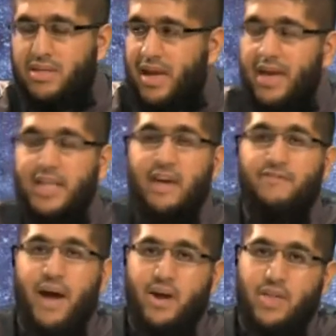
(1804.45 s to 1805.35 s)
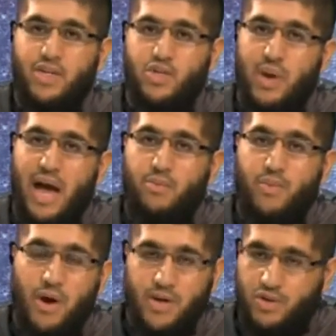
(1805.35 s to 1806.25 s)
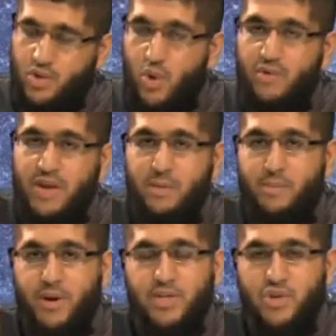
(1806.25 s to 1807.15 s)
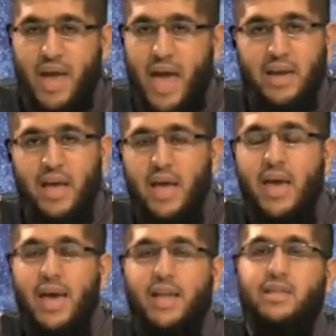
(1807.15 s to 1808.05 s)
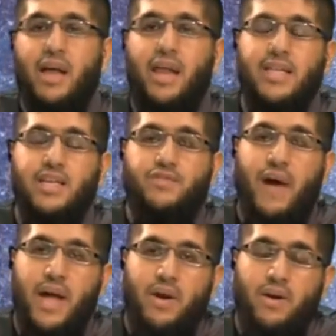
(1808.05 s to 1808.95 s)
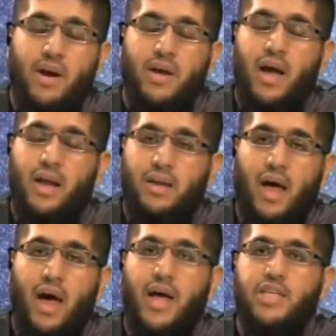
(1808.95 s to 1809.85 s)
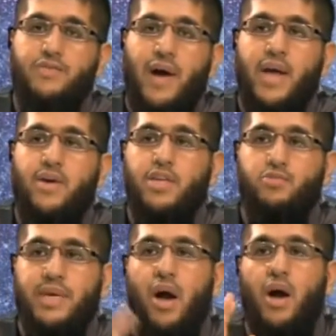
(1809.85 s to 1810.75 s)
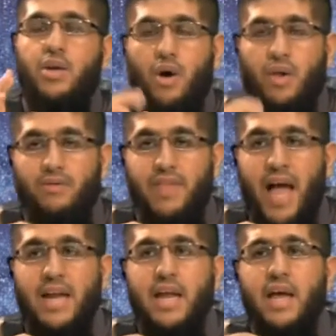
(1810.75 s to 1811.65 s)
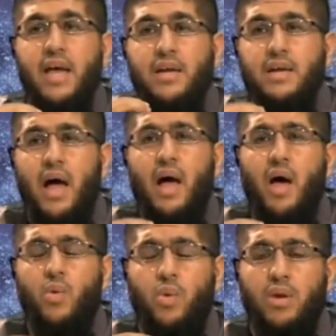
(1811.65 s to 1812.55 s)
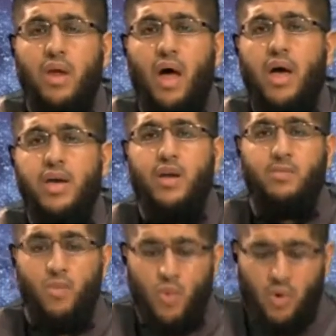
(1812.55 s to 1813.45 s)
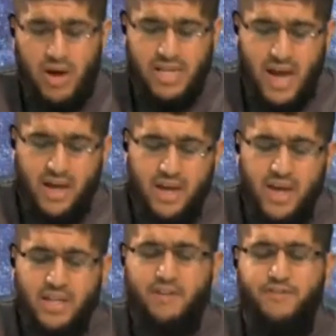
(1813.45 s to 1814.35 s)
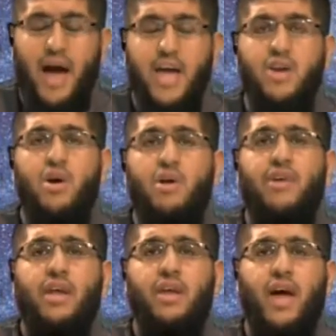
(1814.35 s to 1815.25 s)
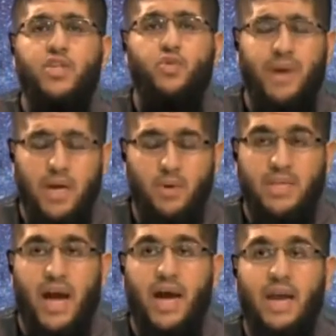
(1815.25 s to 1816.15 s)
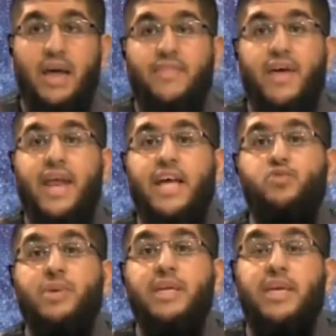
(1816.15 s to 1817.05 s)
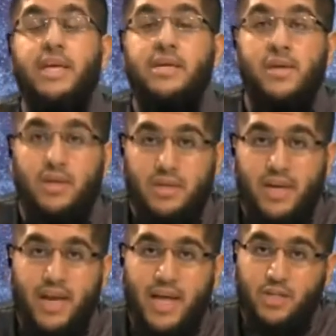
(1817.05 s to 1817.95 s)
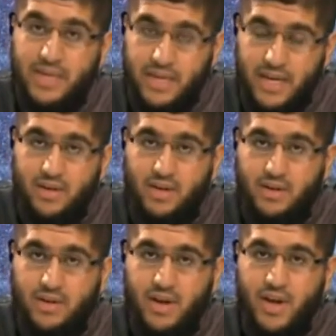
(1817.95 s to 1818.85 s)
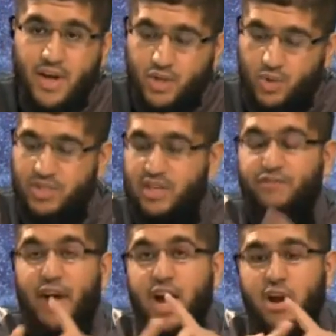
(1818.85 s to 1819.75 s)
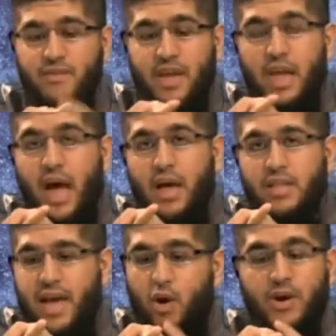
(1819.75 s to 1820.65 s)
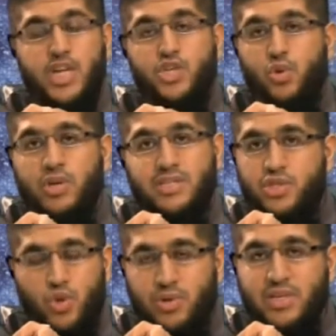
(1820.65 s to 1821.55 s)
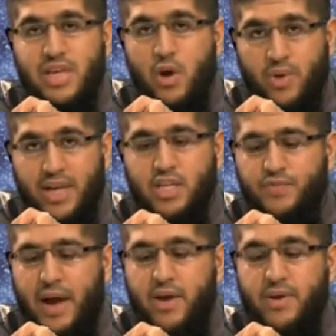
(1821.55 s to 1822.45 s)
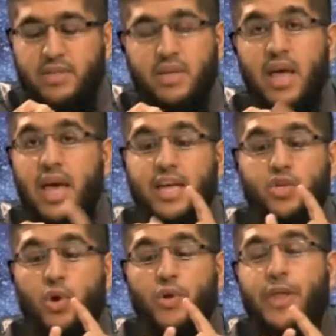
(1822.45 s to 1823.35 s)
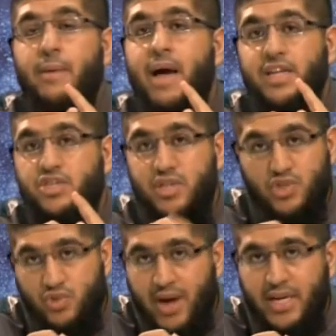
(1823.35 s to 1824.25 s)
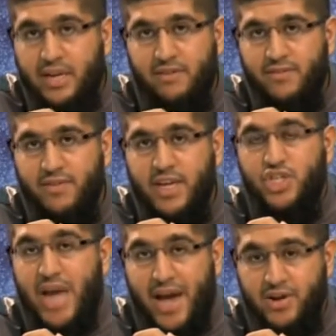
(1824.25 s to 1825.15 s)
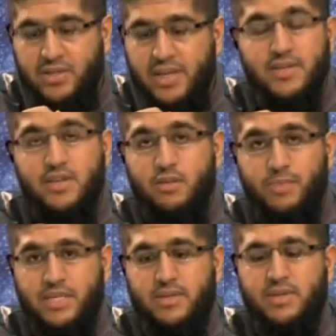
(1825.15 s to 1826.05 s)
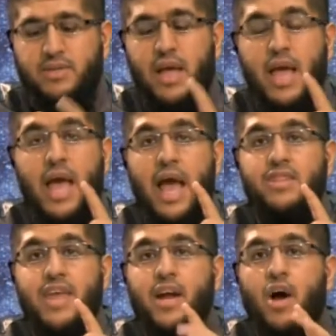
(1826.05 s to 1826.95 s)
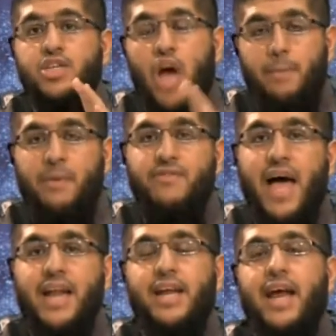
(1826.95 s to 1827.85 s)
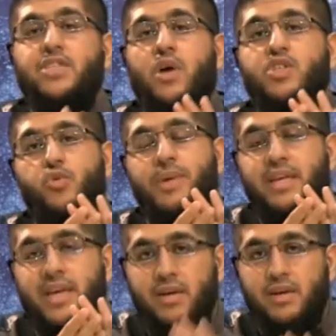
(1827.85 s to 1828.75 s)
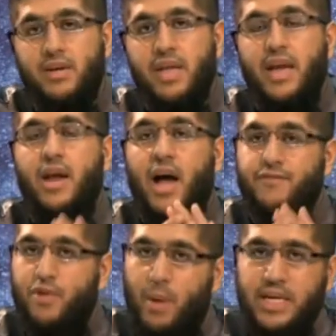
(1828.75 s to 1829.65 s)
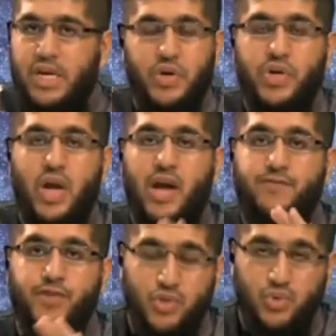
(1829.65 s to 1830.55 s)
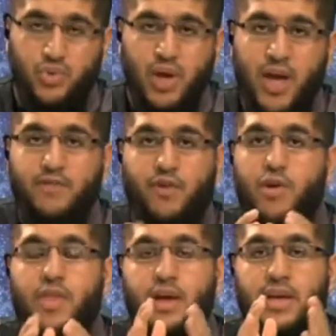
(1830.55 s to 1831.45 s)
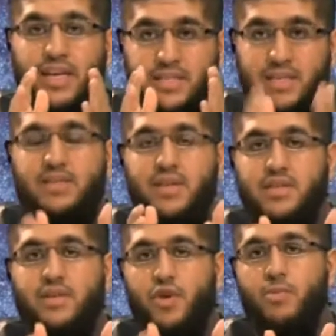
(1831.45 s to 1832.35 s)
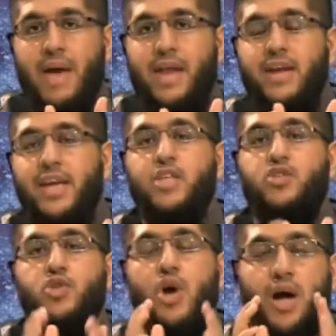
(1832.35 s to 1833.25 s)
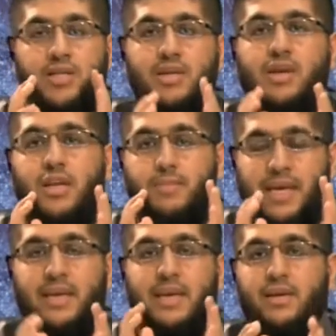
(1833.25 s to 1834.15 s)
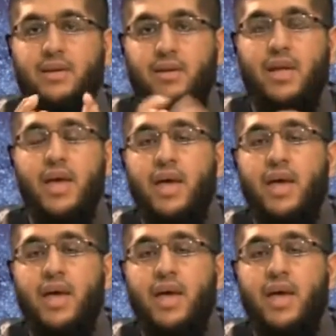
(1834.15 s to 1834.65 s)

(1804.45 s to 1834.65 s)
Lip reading: It's not like that fire that you have on your stove and it burns your hand. It's not like this fire. Allah's fire is beyond all of that. Narullahi al-muqada. The fire of Allah subhanahu wa ta'ala that has been kindled. It has been kindled. So it's the fire of Allah that already shows us how great this fire is. It's hutama, it's destructive, it shatters things into pieces. And then on top of that, it has also been kindled, and not for 1 year, not for two, for the existence of humanity, it's constantly being kindled.